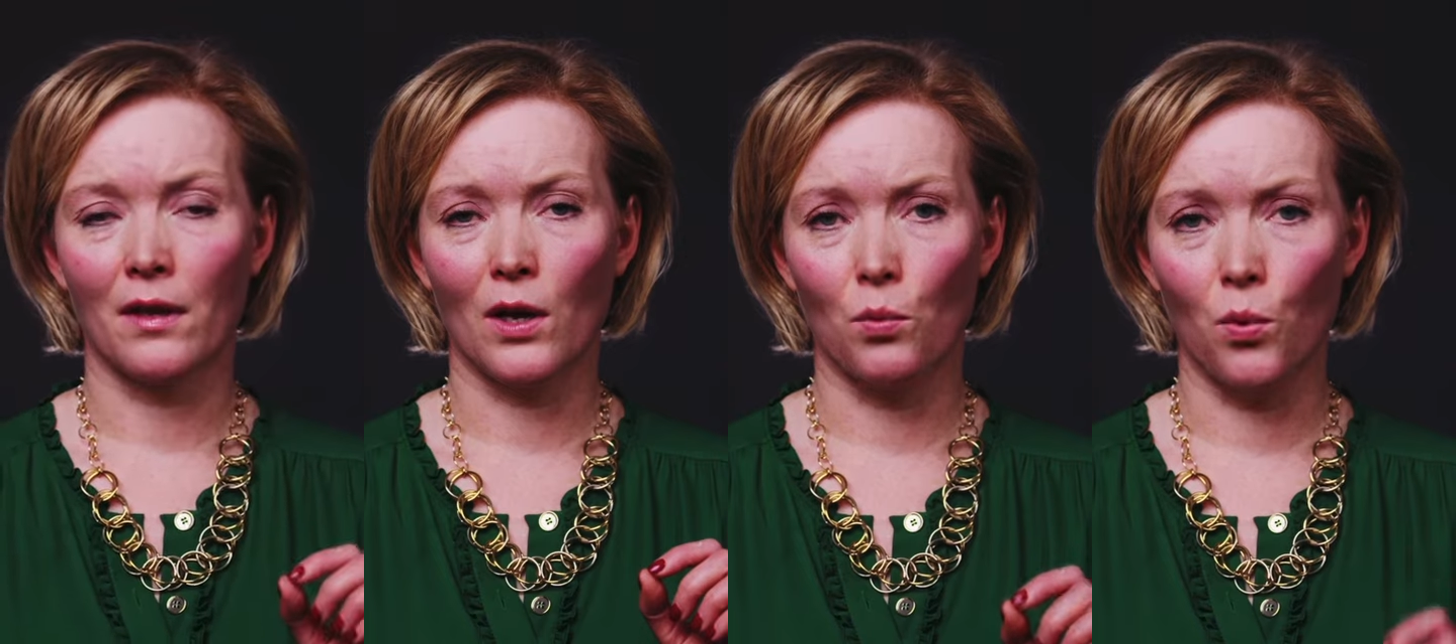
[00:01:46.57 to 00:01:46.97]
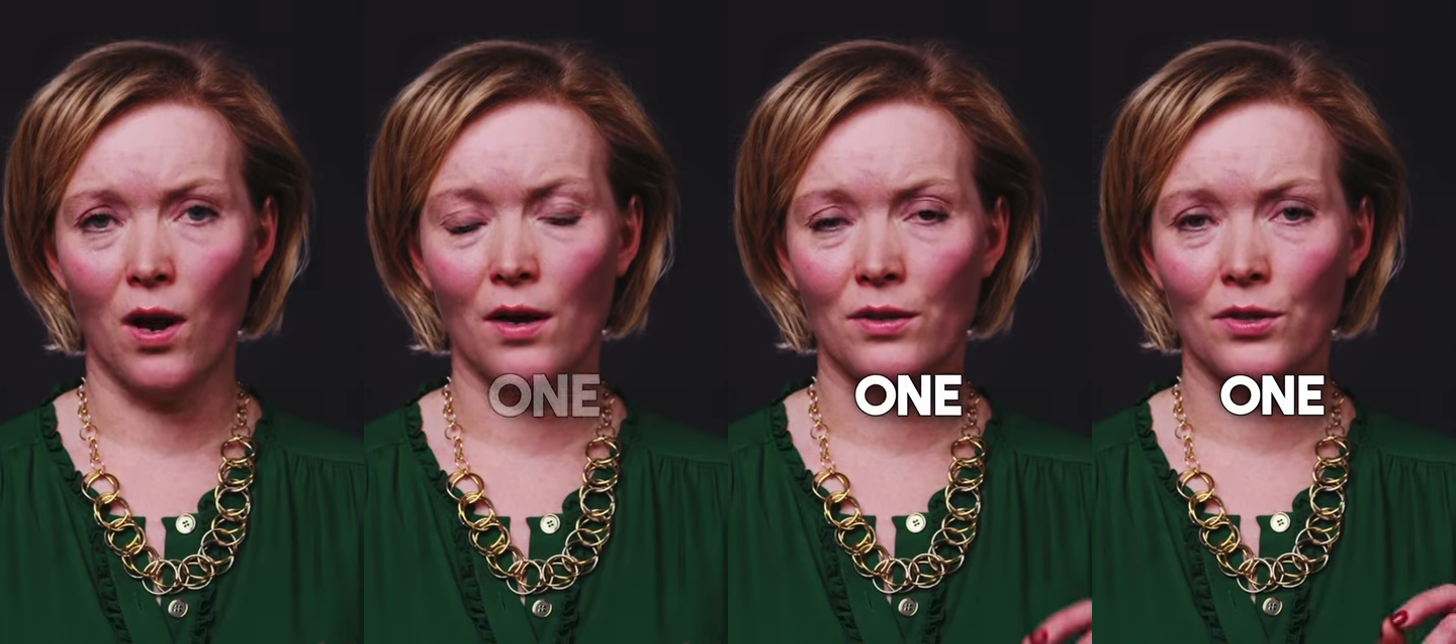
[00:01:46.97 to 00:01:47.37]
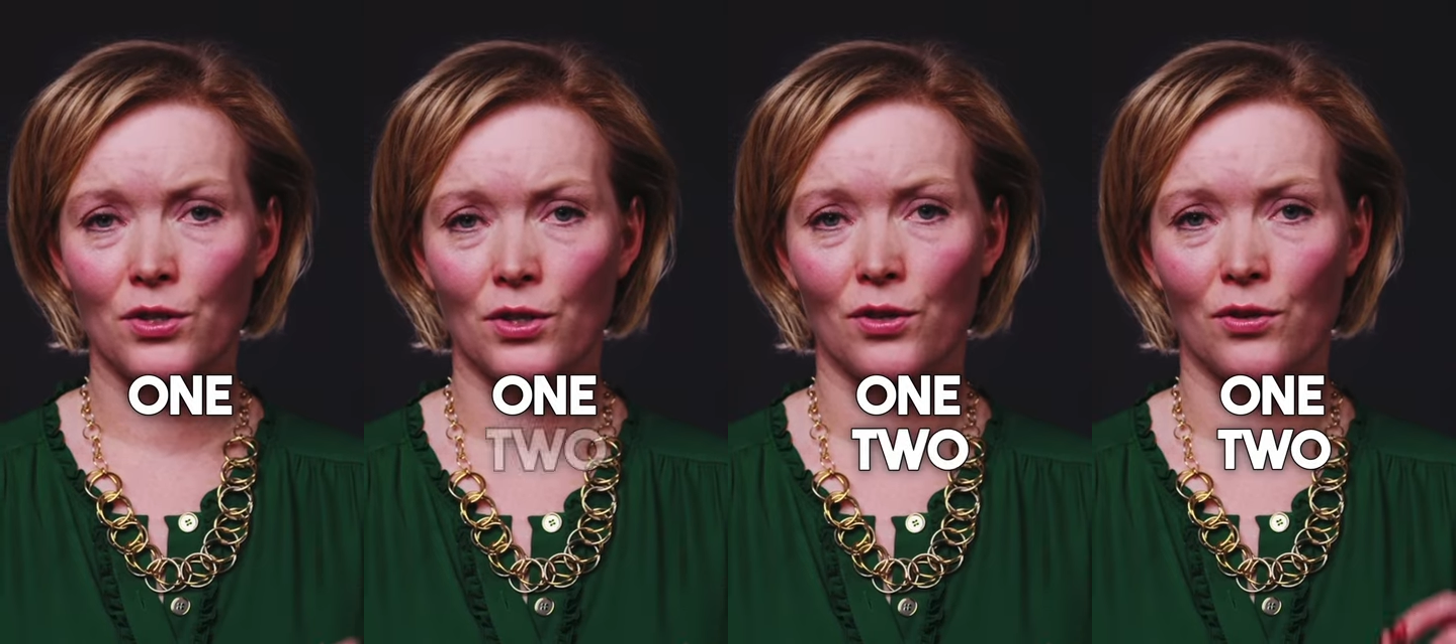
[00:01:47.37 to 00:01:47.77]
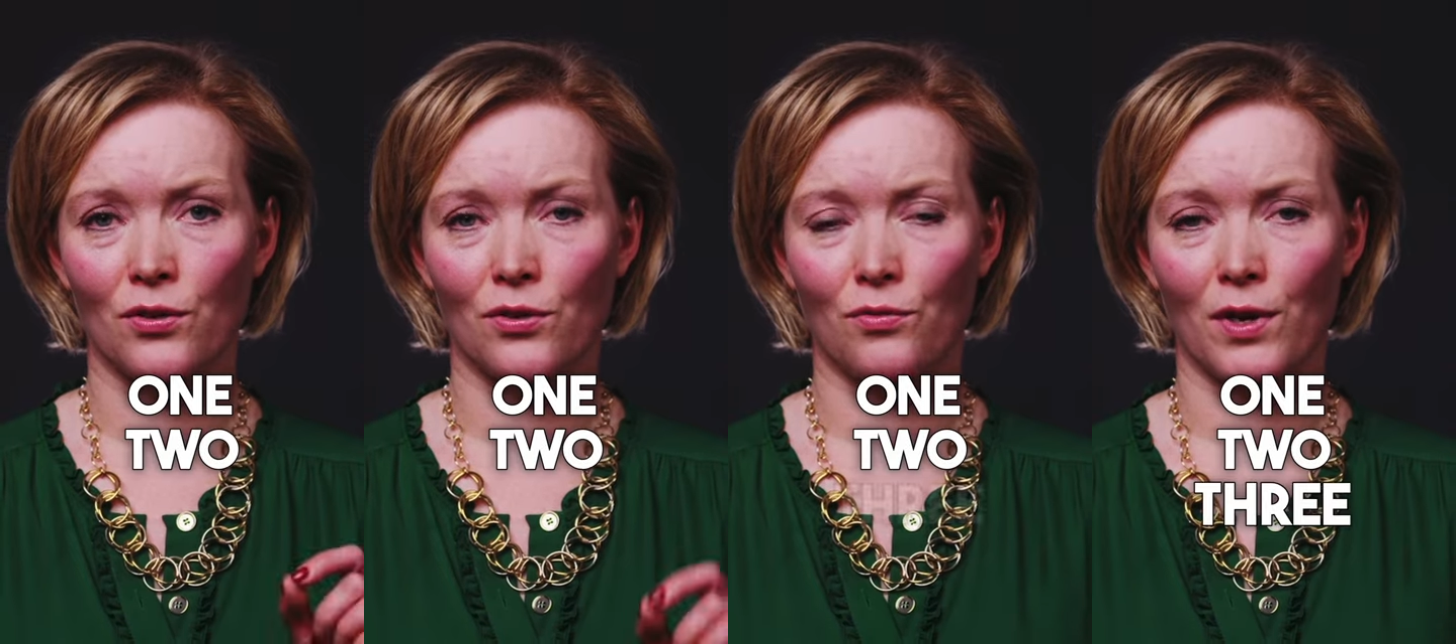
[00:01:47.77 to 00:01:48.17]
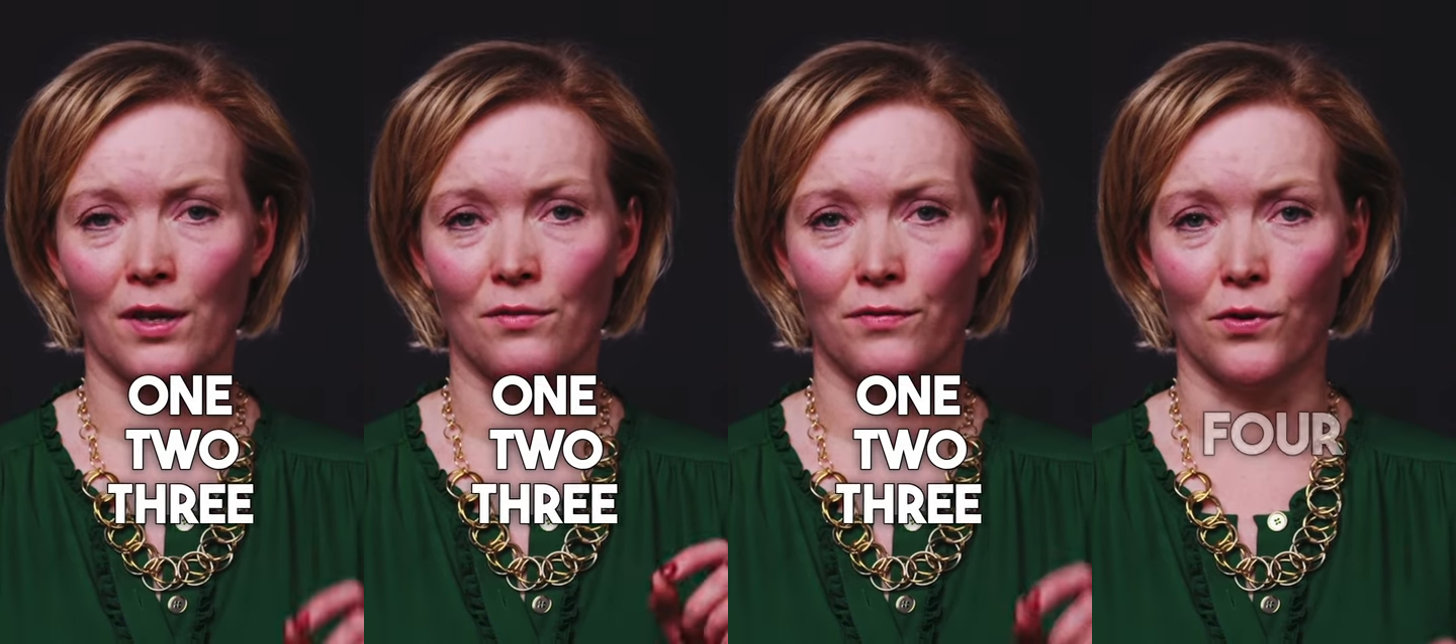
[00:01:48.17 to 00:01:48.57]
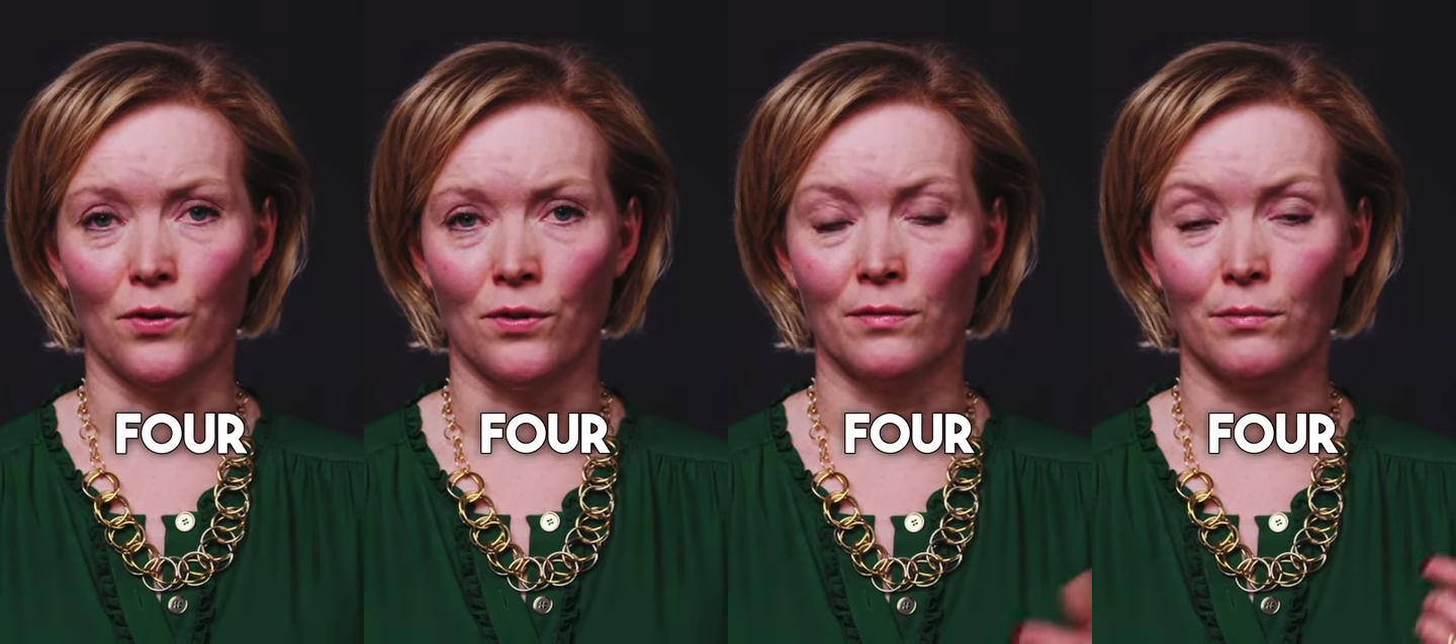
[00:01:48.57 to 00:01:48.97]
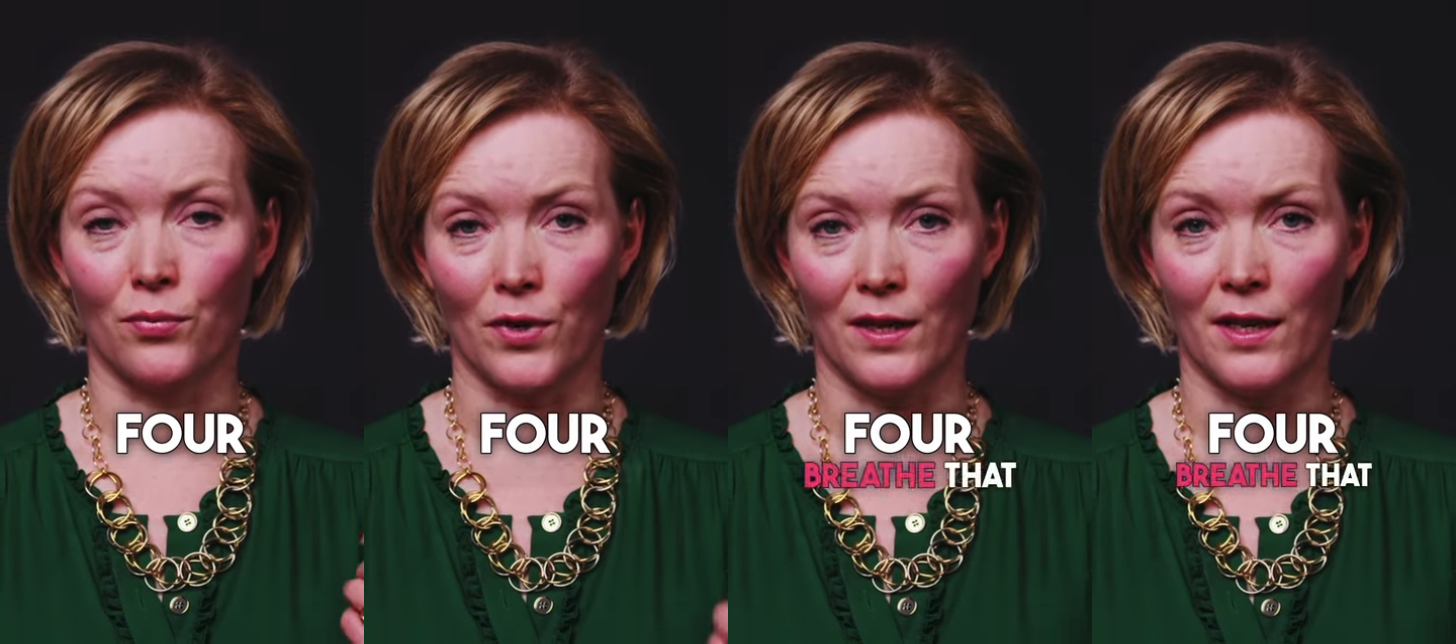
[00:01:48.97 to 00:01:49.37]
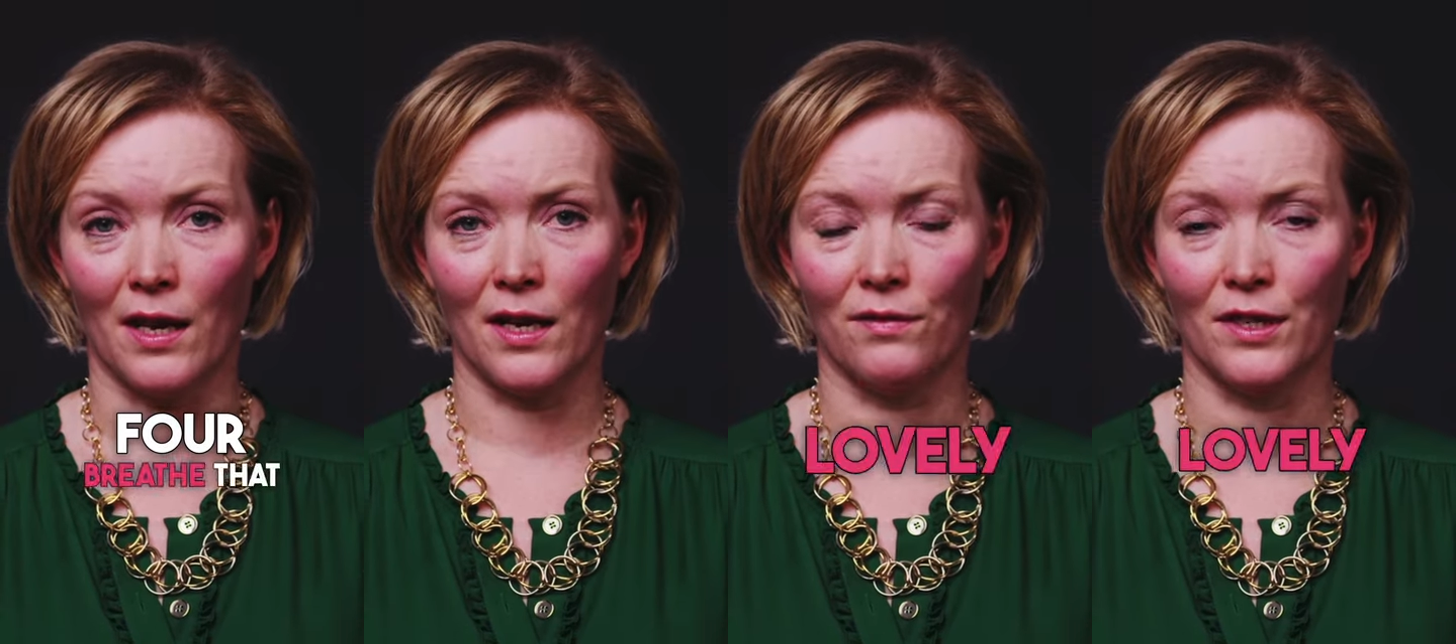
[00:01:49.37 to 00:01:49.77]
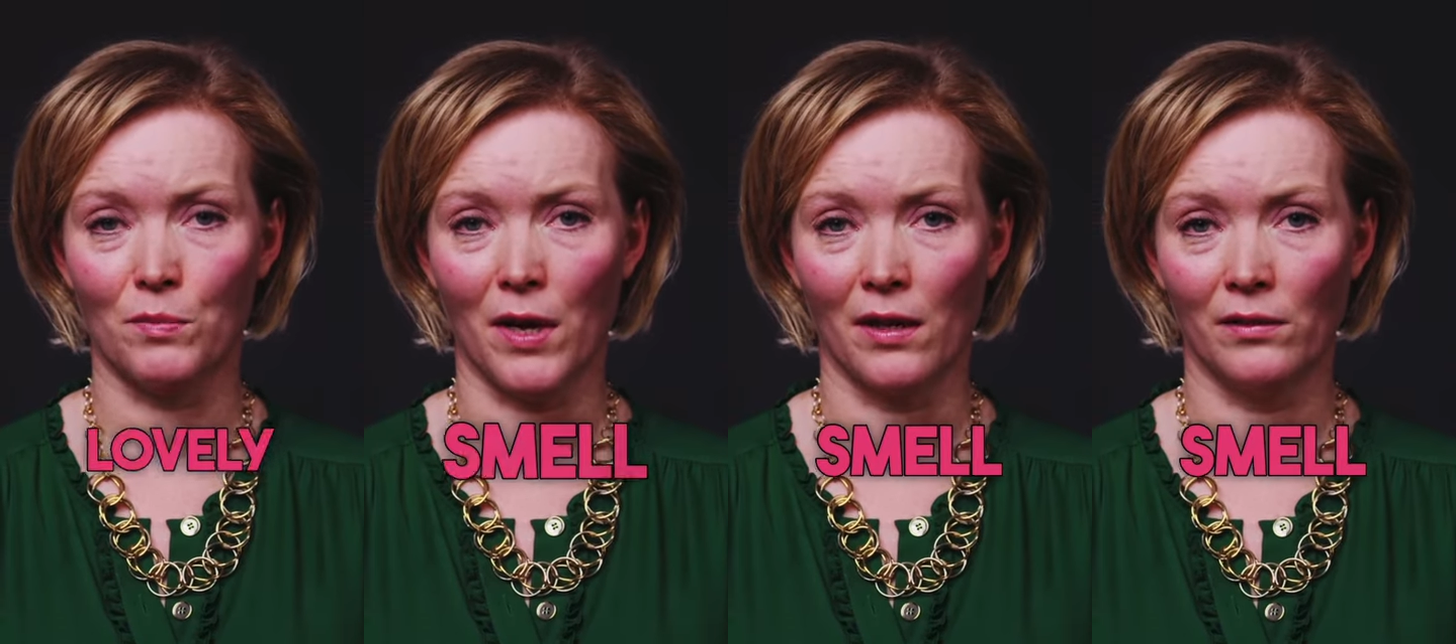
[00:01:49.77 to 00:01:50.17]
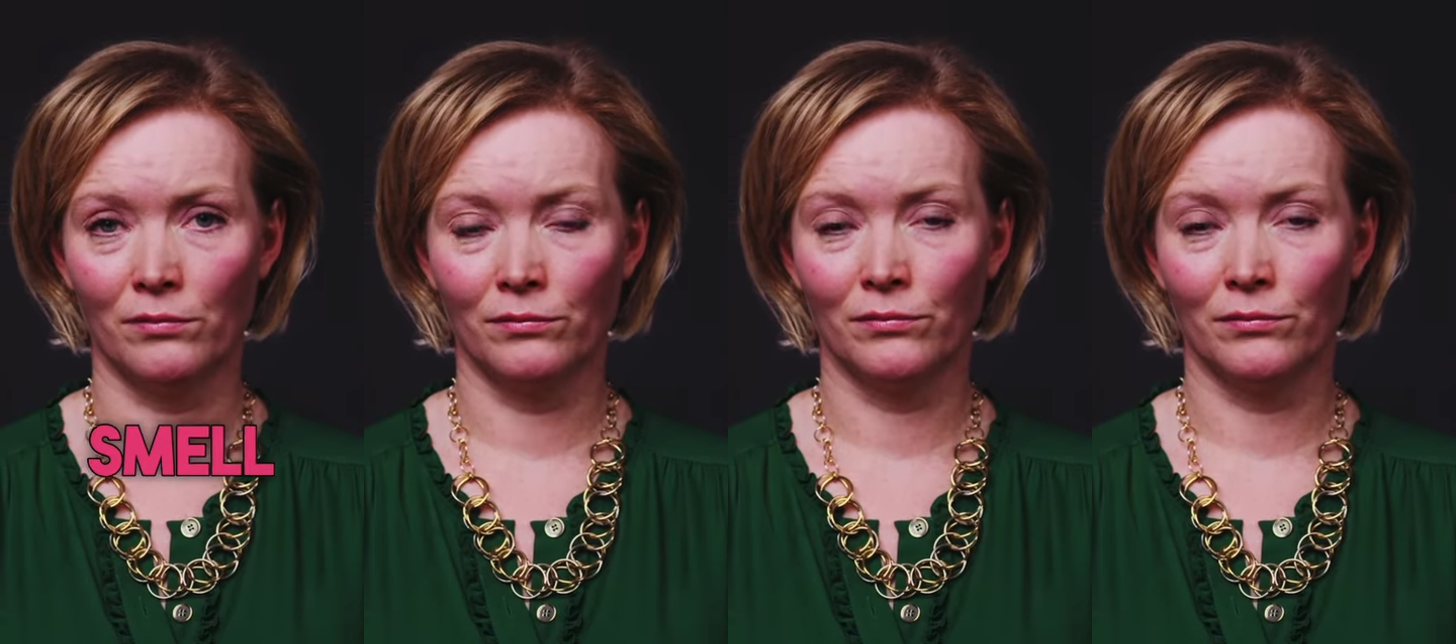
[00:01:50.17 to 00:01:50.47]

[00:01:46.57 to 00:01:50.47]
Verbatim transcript: one, two, three, four. Breathe that lovely smell.